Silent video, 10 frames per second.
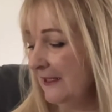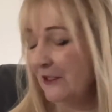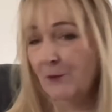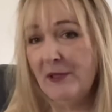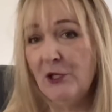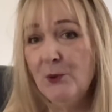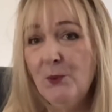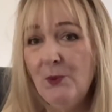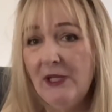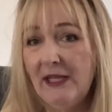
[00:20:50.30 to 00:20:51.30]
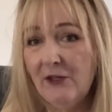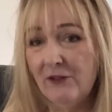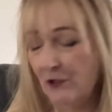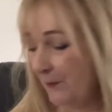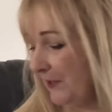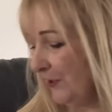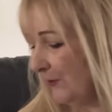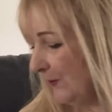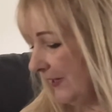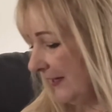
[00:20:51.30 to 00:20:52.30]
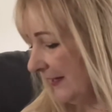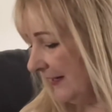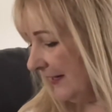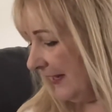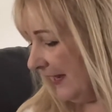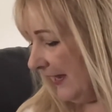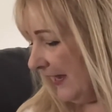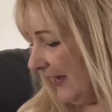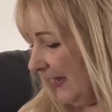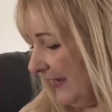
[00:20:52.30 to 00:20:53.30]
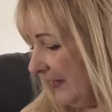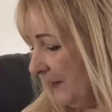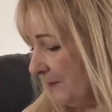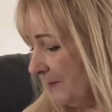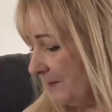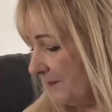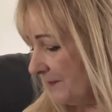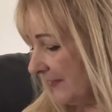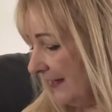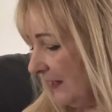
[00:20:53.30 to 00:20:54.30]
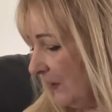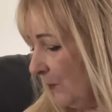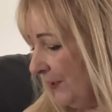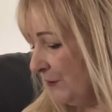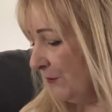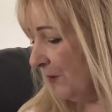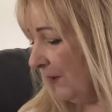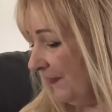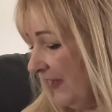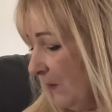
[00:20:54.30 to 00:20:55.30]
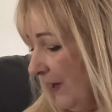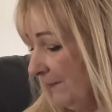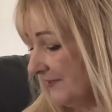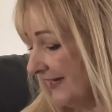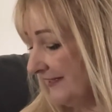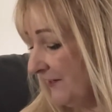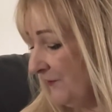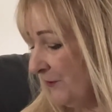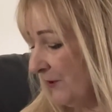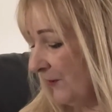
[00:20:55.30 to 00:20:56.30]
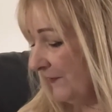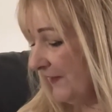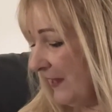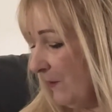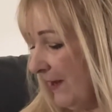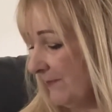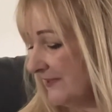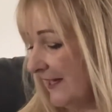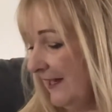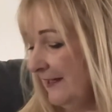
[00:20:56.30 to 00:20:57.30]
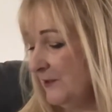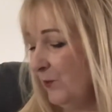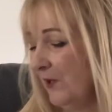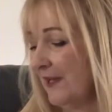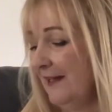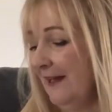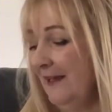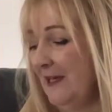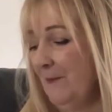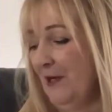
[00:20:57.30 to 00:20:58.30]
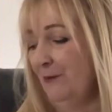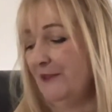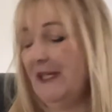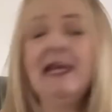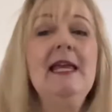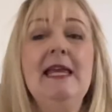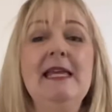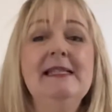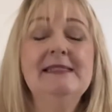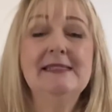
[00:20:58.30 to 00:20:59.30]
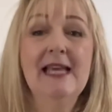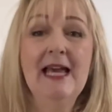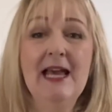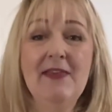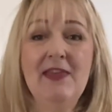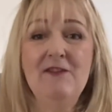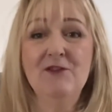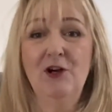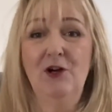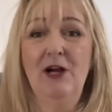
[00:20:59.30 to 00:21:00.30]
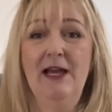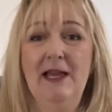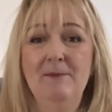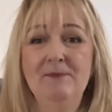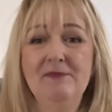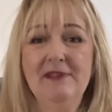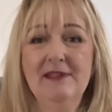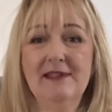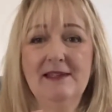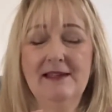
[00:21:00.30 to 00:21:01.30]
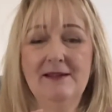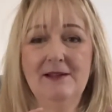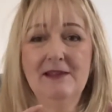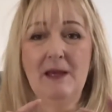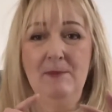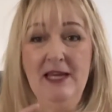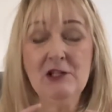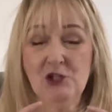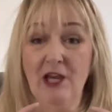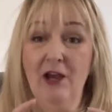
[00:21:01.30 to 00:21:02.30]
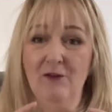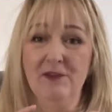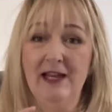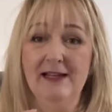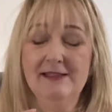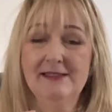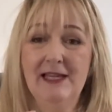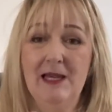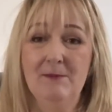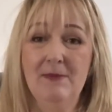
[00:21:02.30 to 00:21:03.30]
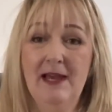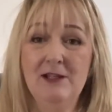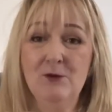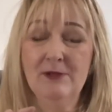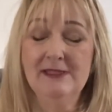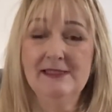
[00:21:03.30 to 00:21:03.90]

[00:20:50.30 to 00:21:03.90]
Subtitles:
Could be Wholee or it could be Wholee. When you go on their website, if you go on their website, what I like about it is they've got a picture of the item and you can